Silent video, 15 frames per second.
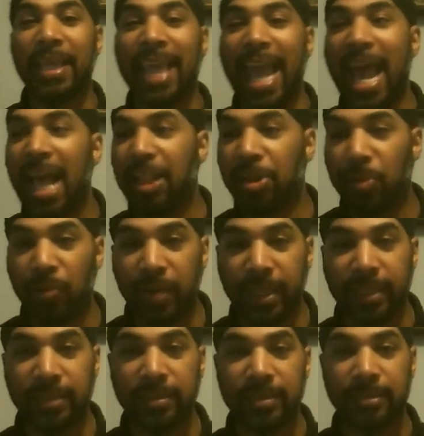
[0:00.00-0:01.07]

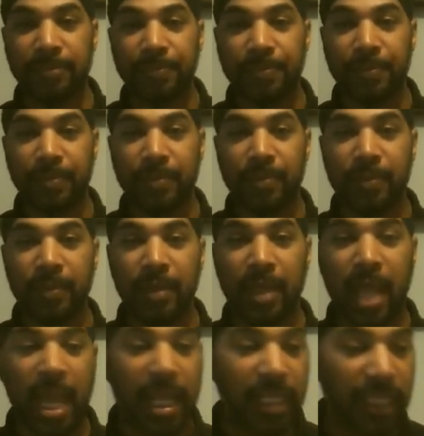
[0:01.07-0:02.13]
gatherings
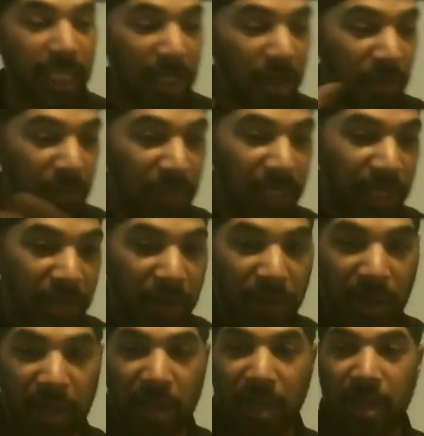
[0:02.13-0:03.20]
and
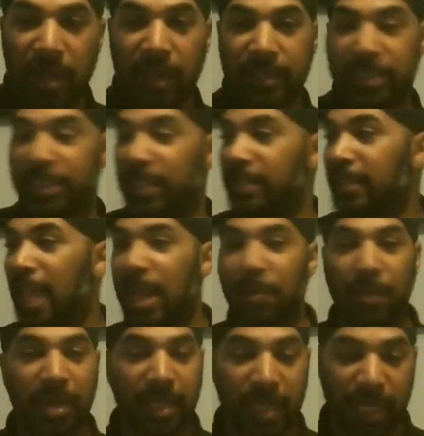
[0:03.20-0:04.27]
little just like
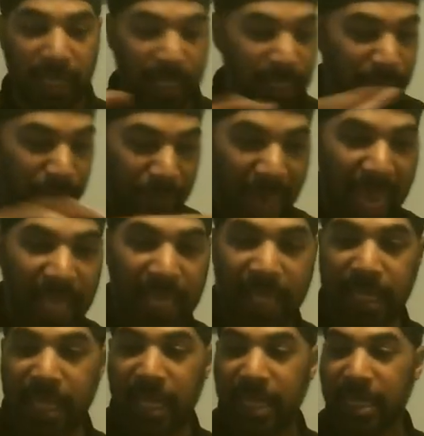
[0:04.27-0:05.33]
we did back
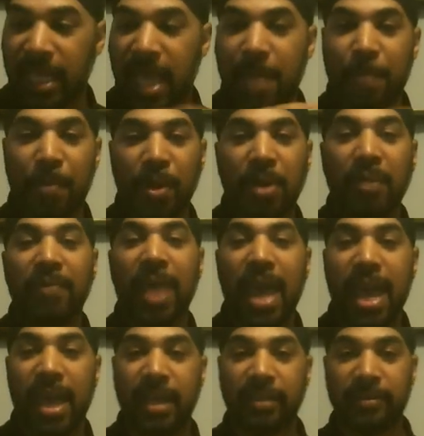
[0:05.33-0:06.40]
in the book of
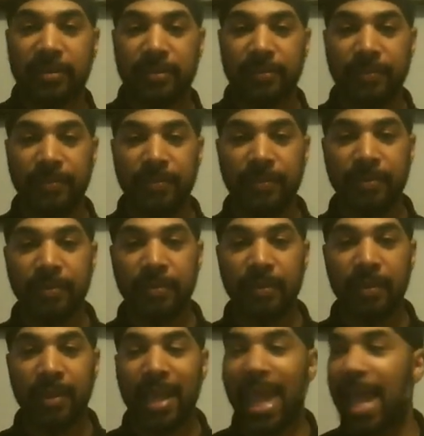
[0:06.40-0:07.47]
Acts.
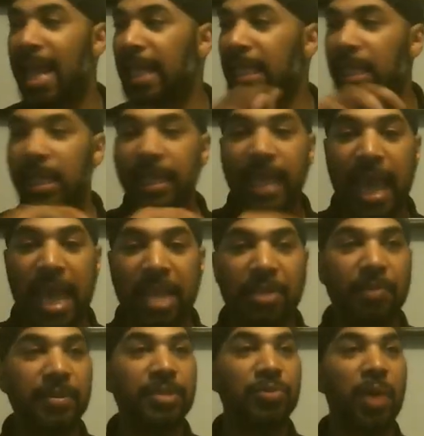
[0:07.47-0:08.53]
Had little
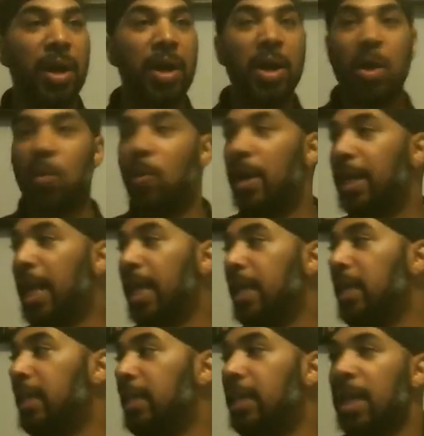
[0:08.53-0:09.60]
gatherings
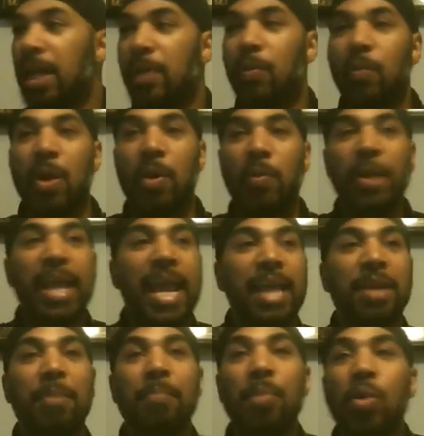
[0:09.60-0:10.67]
where we
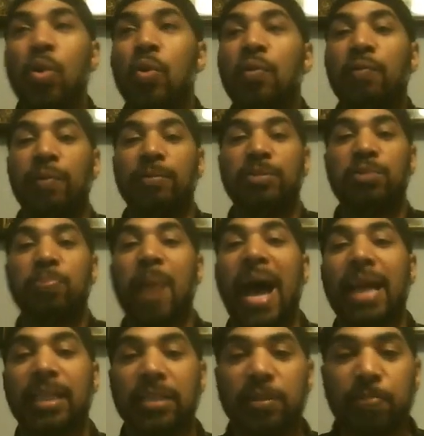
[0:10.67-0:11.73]
had to move from
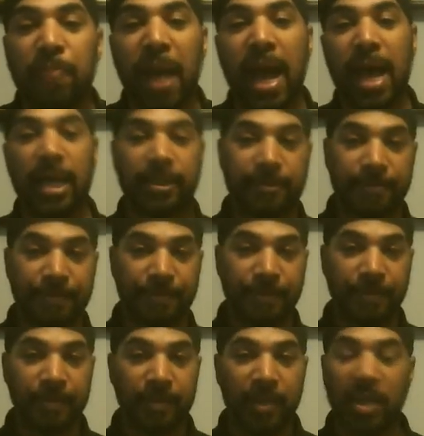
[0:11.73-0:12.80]
spot to spot.
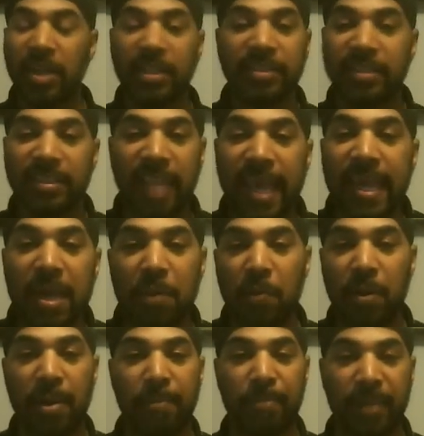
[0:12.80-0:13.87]
Couldn't stay
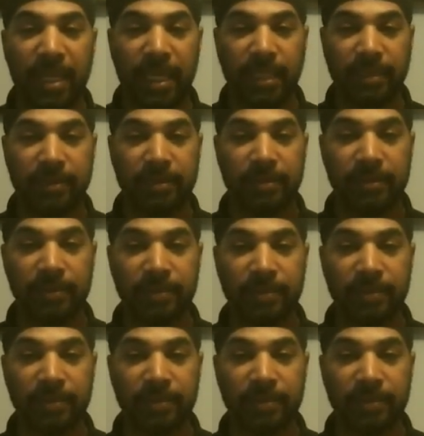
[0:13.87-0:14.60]
in one place.